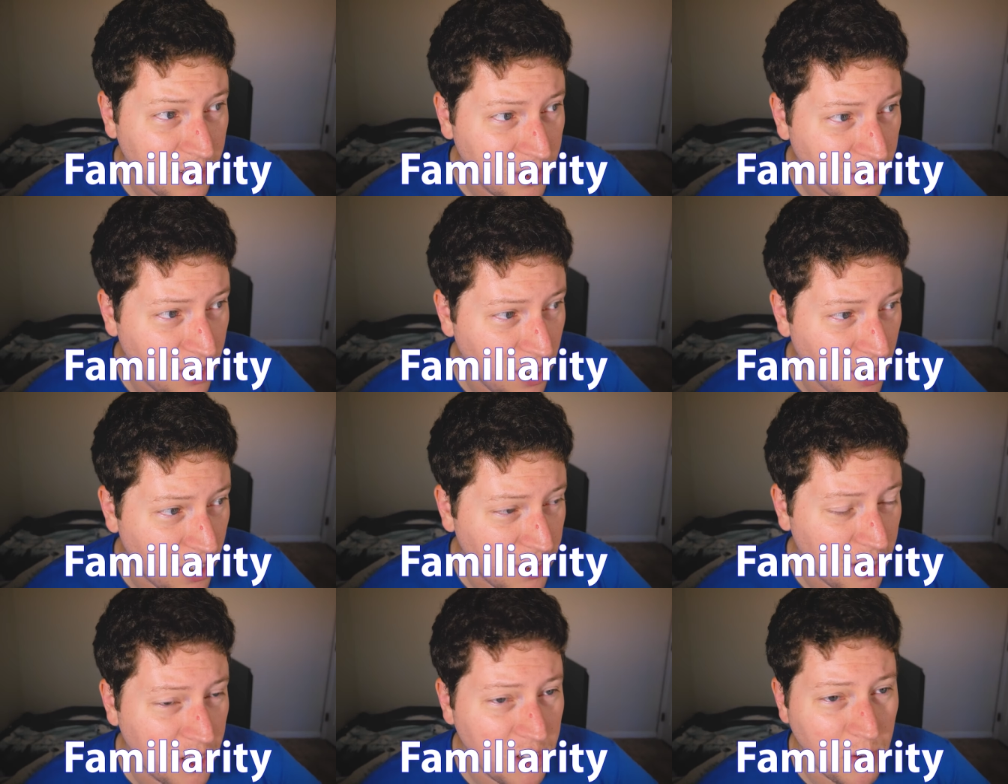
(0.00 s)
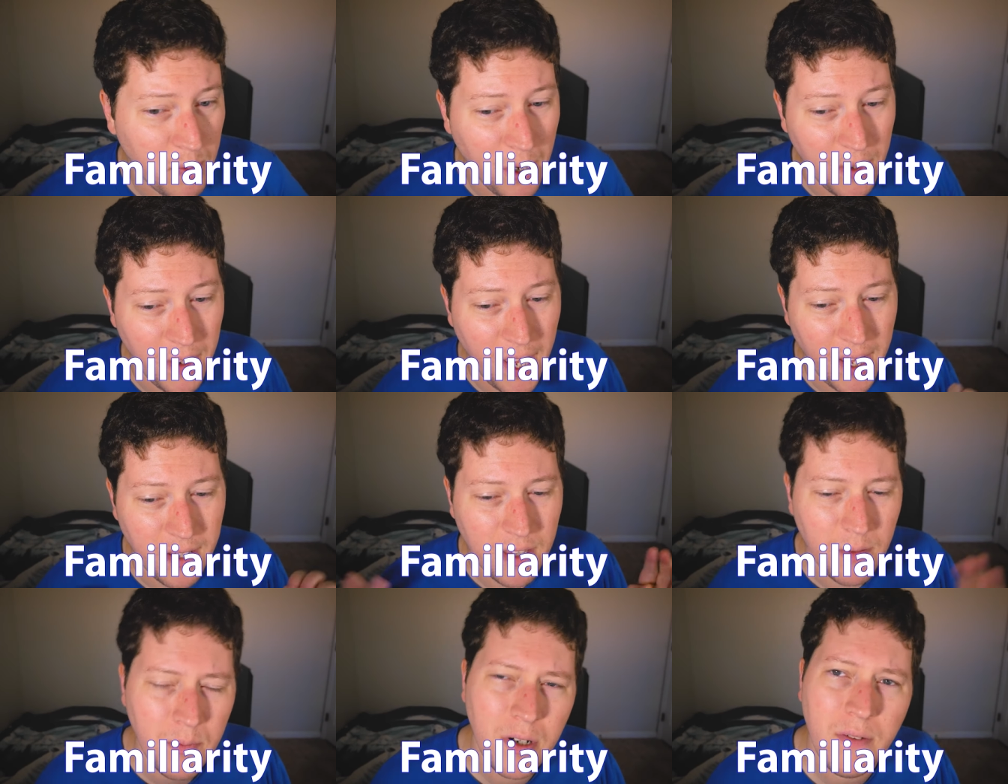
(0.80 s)
So I touched upon that
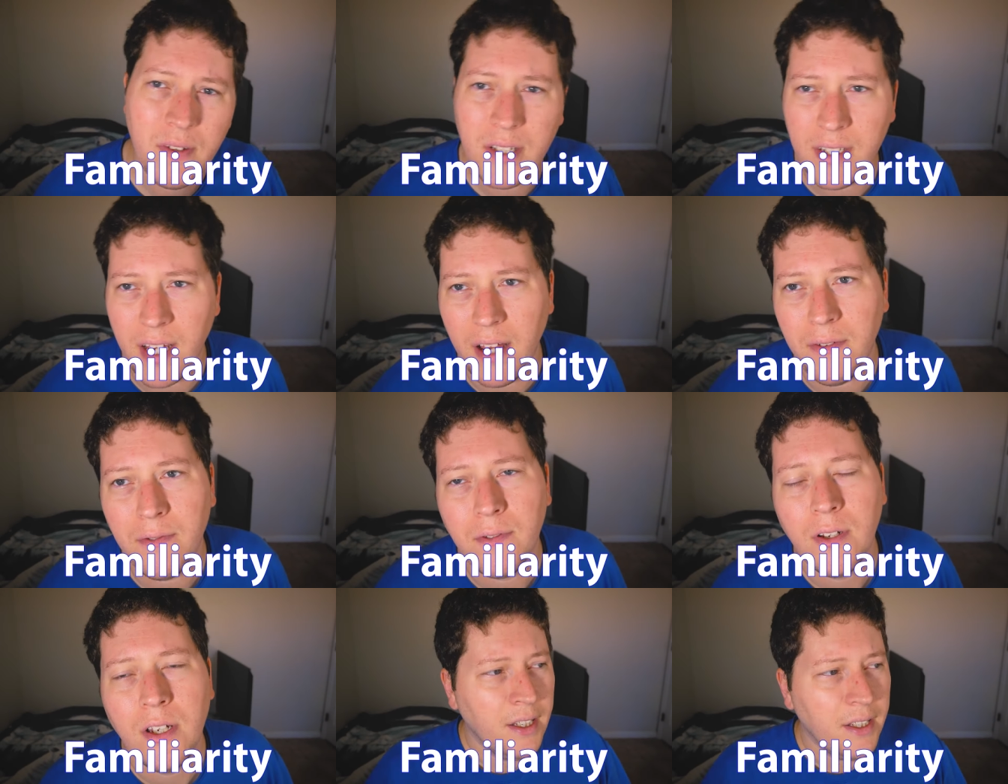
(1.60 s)
in the previous F.